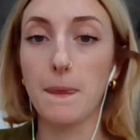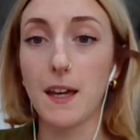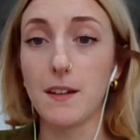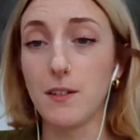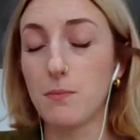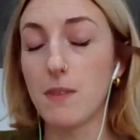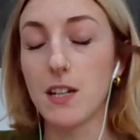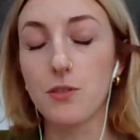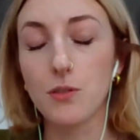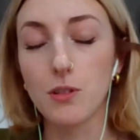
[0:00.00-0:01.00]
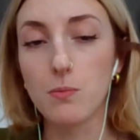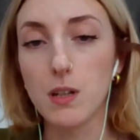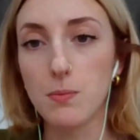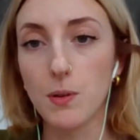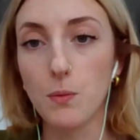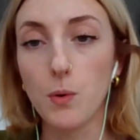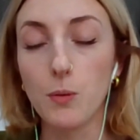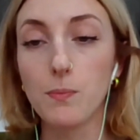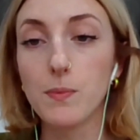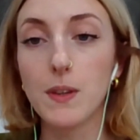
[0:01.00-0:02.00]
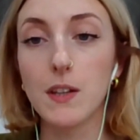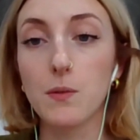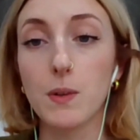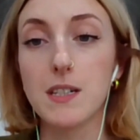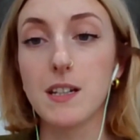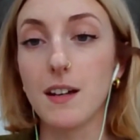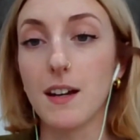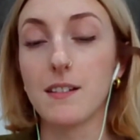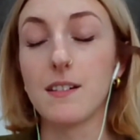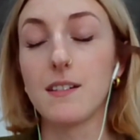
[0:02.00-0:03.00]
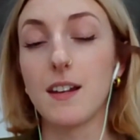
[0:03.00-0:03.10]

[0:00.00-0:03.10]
and make sure that people are warm this winter and